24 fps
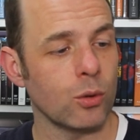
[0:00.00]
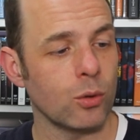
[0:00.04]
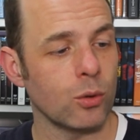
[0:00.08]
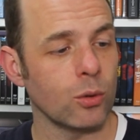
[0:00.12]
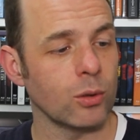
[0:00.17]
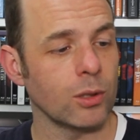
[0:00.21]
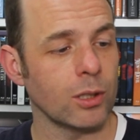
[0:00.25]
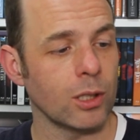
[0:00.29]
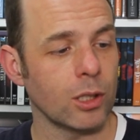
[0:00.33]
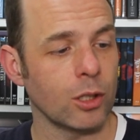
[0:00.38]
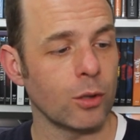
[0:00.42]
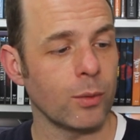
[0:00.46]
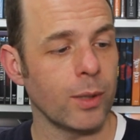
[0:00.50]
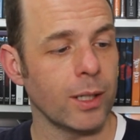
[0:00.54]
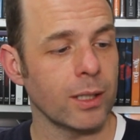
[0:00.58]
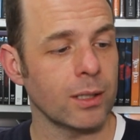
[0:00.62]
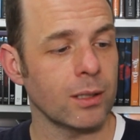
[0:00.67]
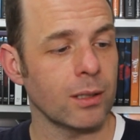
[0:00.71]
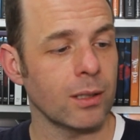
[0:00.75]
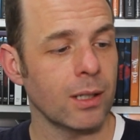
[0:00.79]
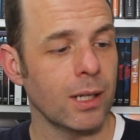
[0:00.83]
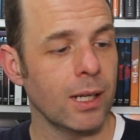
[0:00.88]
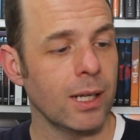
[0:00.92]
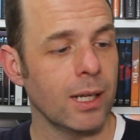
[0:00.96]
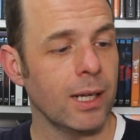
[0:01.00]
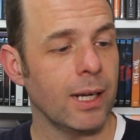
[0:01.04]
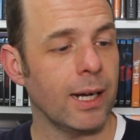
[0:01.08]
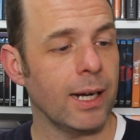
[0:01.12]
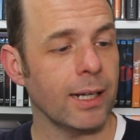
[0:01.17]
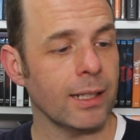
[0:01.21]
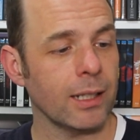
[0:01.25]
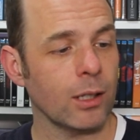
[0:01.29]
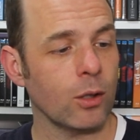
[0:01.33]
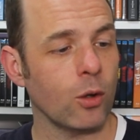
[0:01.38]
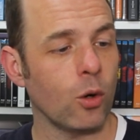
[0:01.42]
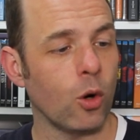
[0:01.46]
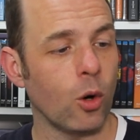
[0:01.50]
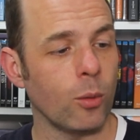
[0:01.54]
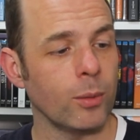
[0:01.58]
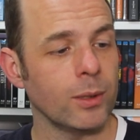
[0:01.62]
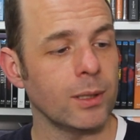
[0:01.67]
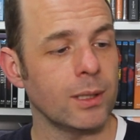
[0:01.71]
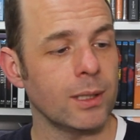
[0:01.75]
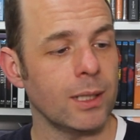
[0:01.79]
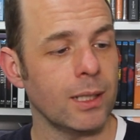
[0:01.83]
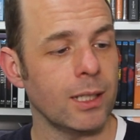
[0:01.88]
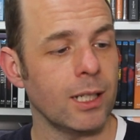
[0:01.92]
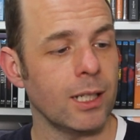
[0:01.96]
Jones, the director, and a
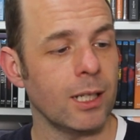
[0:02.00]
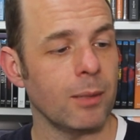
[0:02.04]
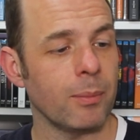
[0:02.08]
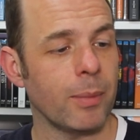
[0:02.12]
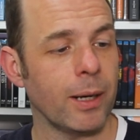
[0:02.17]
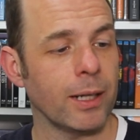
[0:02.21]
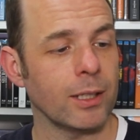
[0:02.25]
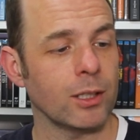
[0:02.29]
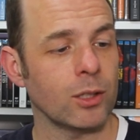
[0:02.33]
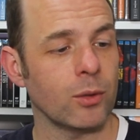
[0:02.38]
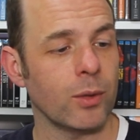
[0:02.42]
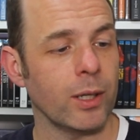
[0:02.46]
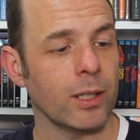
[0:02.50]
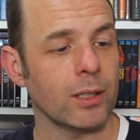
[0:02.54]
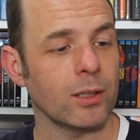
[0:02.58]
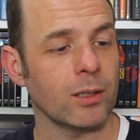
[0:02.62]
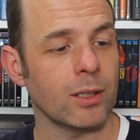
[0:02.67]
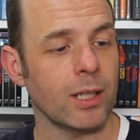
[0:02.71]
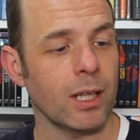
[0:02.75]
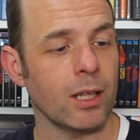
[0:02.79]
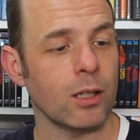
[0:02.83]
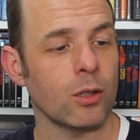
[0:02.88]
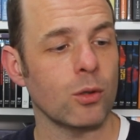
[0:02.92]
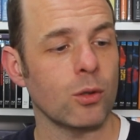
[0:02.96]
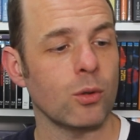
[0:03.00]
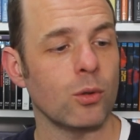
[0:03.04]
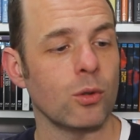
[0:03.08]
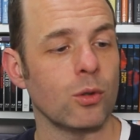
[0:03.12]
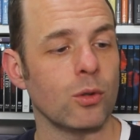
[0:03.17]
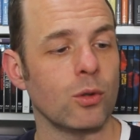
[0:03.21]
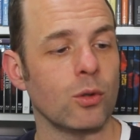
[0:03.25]
commentary by director L.Q.